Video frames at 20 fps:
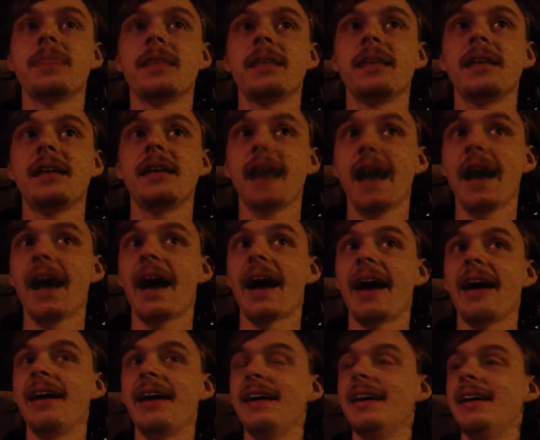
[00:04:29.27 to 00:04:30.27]
yeah.
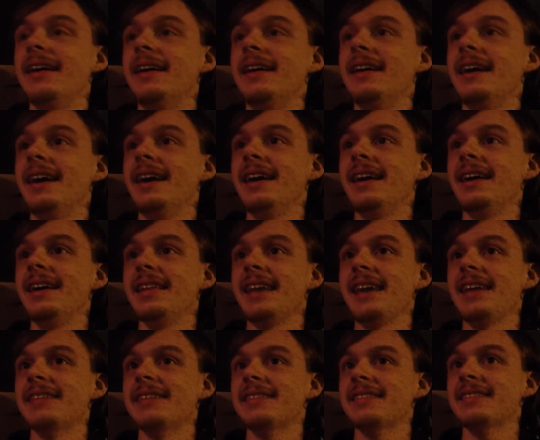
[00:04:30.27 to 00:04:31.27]

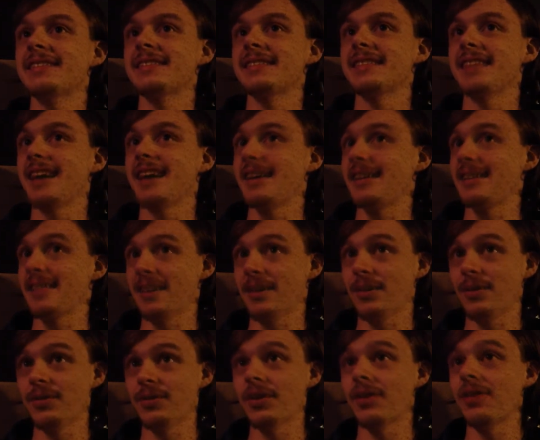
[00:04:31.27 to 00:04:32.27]

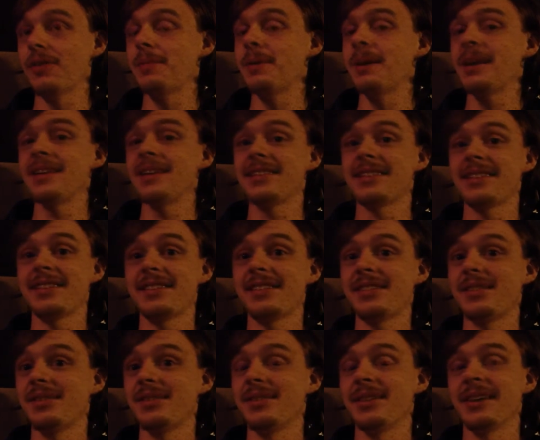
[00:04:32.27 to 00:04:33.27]
Those are the biggest
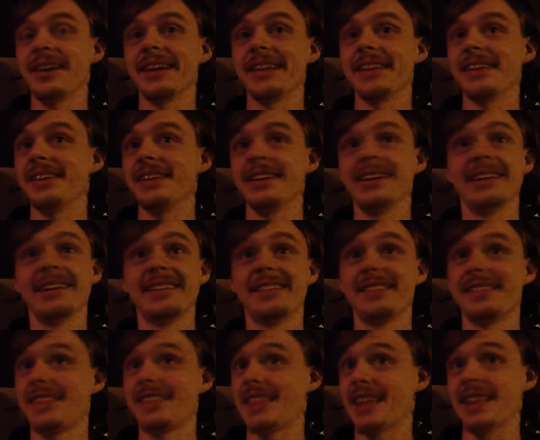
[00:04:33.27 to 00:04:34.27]
issues. Like,
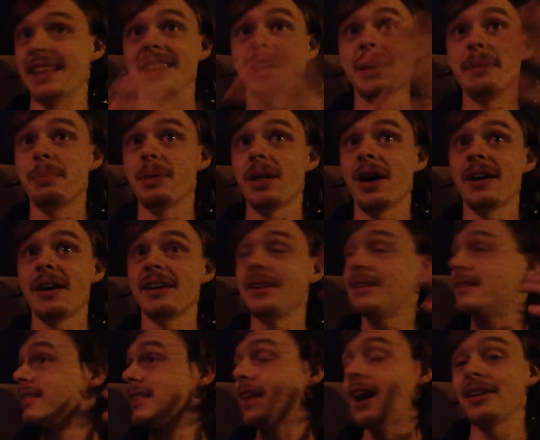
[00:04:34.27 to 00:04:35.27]
it's thinly
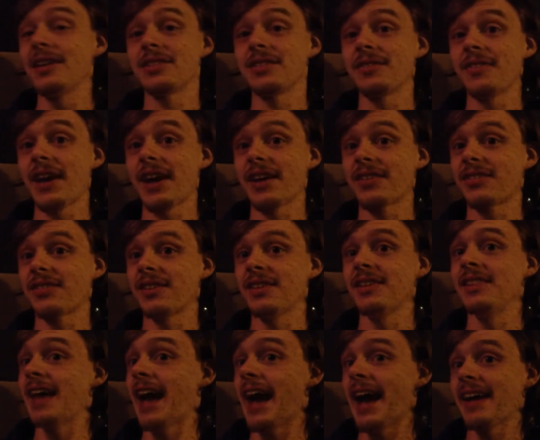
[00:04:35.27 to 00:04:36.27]
plotted, lots of
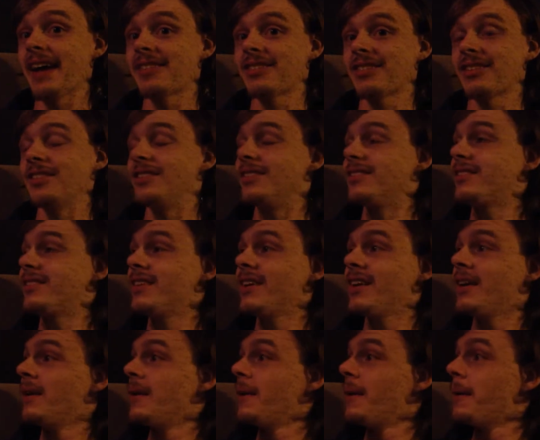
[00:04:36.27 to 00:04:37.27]
action. The action's
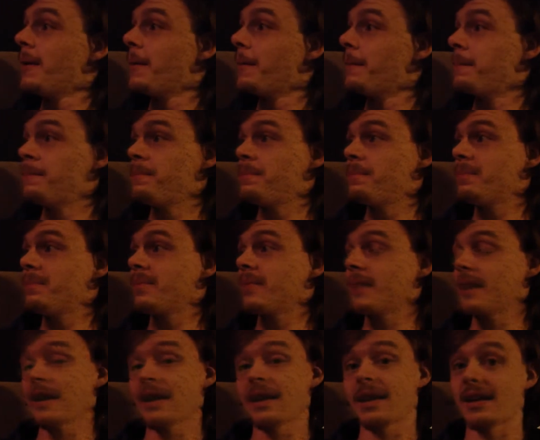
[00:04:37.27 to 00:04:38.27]

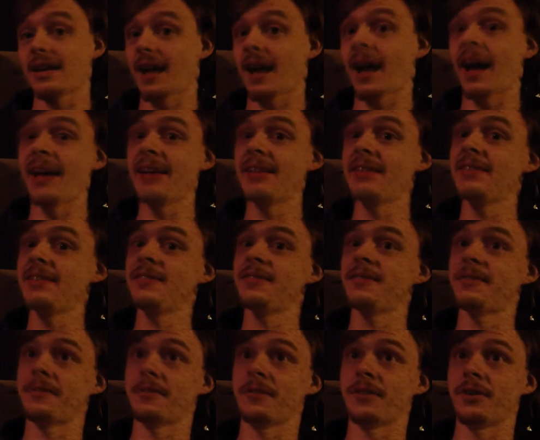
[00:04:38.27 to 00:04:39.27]
kind
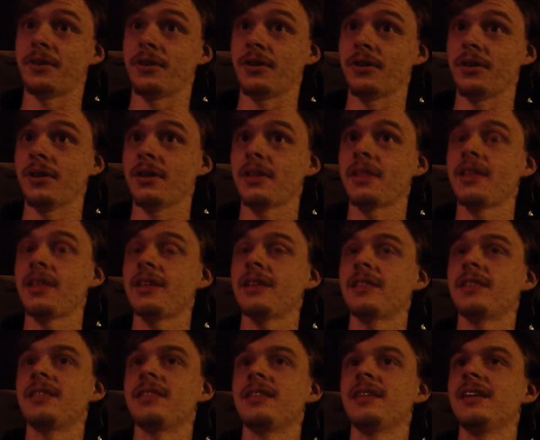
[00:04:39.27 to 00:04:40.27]
of
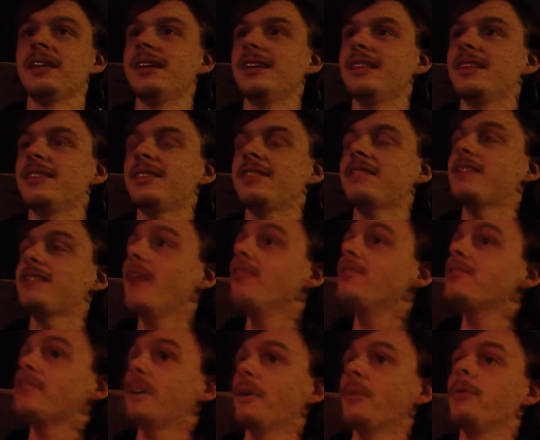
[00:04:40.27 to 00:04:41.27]
good. The
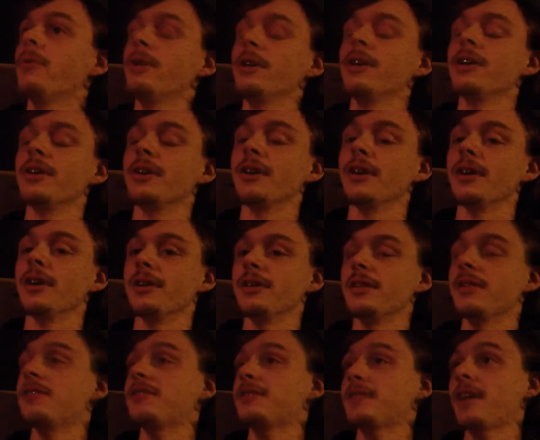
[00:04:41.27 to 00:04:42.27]
stunts are really good.
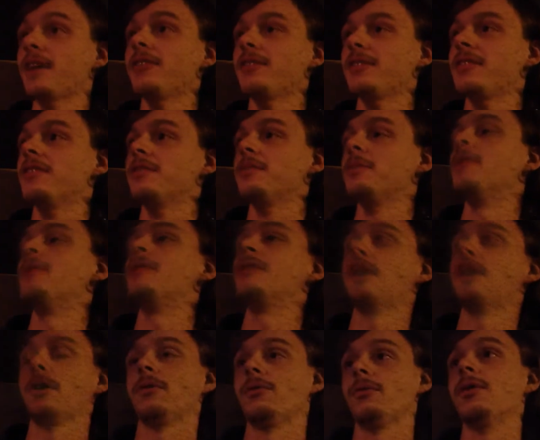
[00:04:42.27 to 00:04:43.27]
The stunts in this
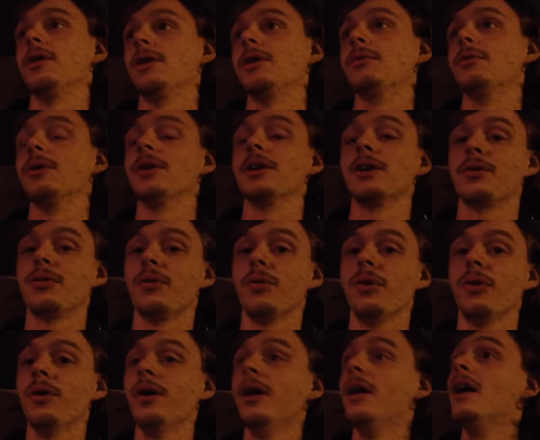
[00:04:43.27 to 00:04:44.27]
movie are really, really
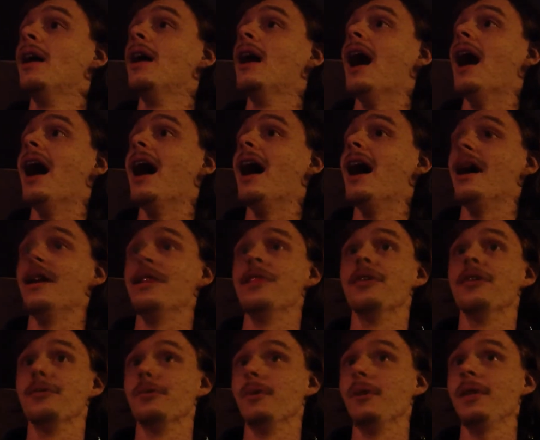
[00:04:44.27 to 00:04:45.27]
cool.
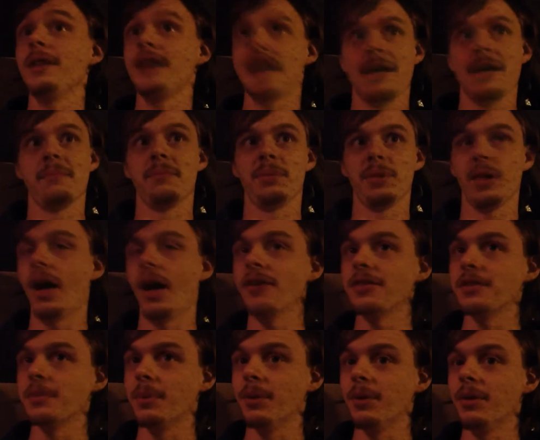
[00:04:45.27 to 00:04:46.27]
They're really
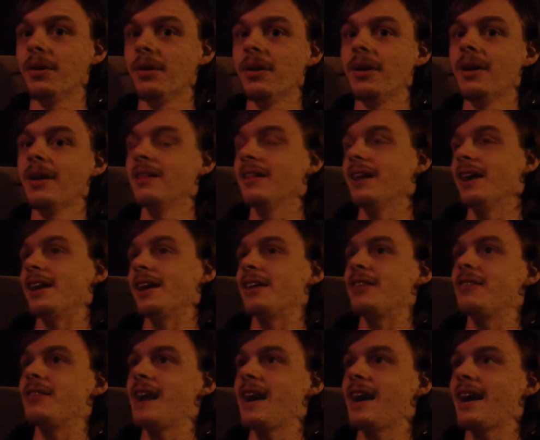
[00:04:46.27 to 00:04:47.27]
implausible. Like,
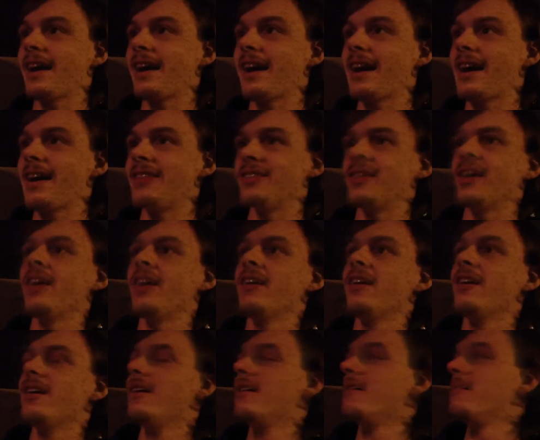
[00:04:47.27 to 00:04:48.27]
you got guys
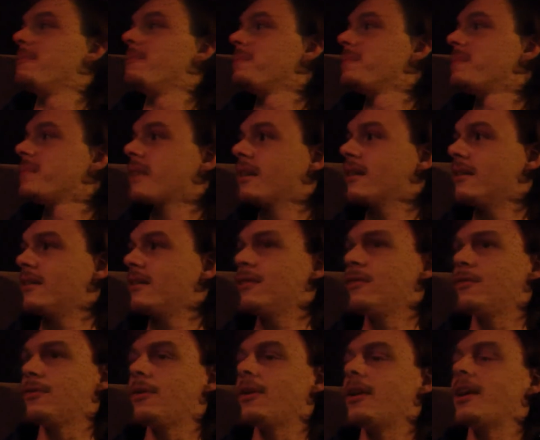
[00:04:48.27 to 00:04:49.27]

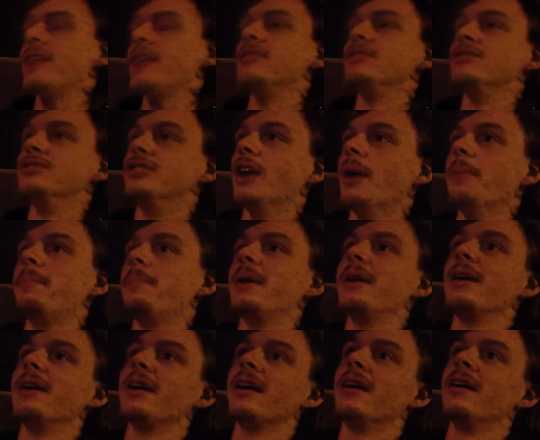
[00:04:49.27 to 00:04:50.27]
freaking
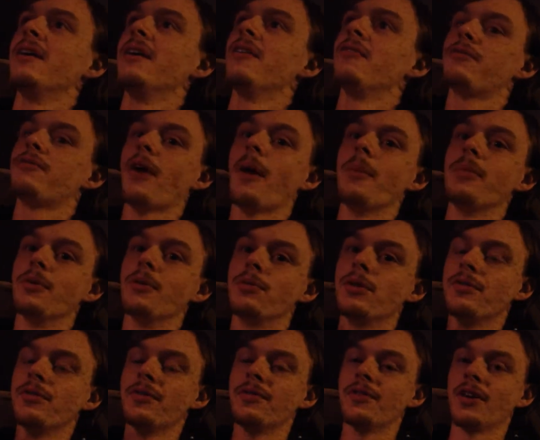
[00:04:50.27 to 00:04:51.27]
jumping from the
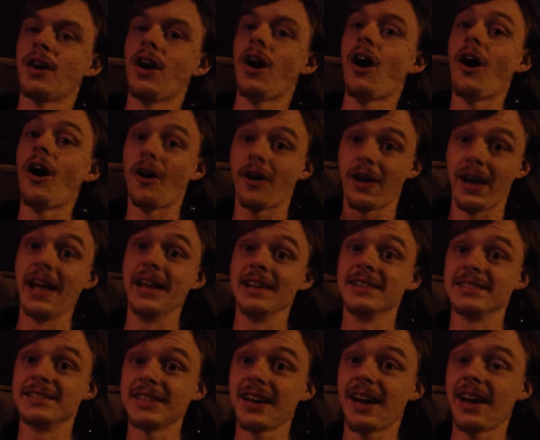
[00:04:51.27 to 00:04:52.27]
roof of a car
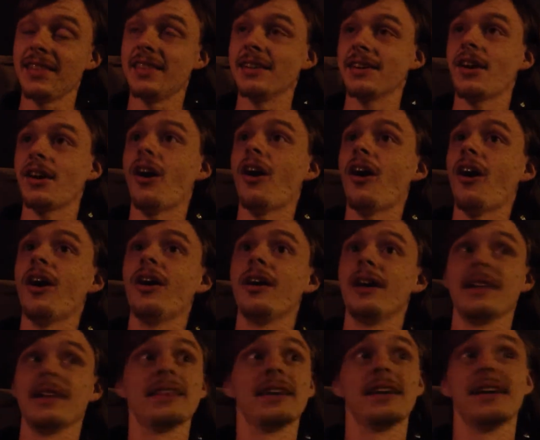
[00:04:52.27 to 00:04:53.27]
inside the car,
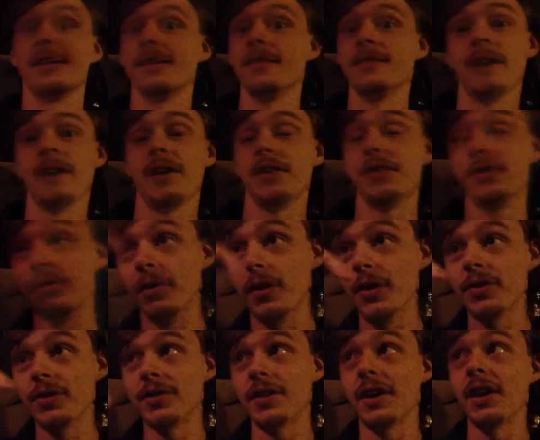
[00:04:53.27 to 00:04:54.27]
and then vice
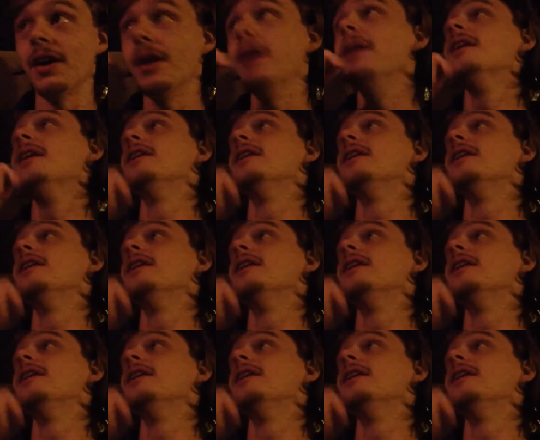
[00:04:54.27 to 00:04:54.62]
versa,